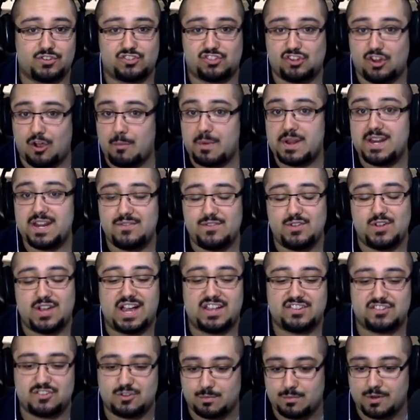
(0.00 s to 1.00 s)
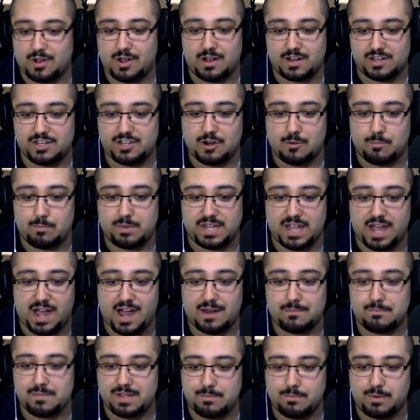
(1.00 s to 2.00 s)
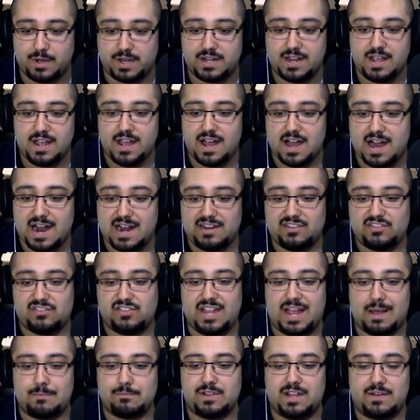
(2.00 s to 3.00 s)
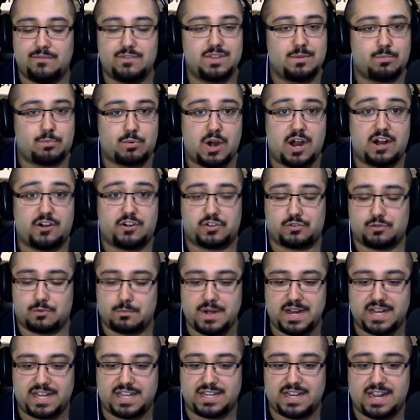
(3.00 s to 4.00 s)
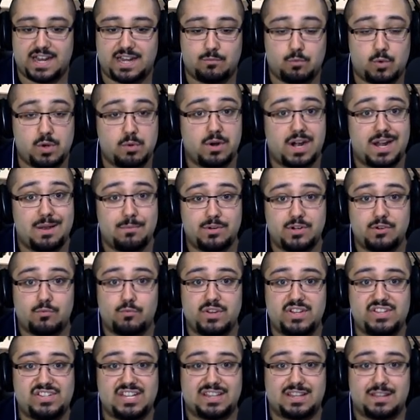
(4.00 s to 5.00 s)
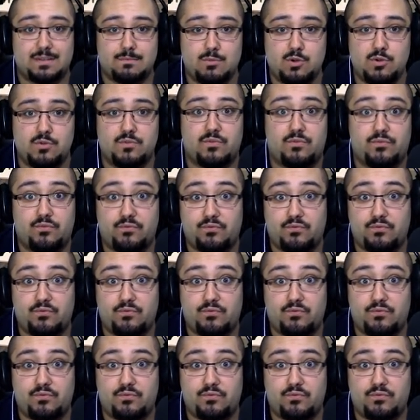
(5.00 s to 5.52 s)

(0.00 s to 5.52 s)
So many of you guys are uh, you know beyond me, but honestly, I'm loving the progress we're making, and we were able to reset the moon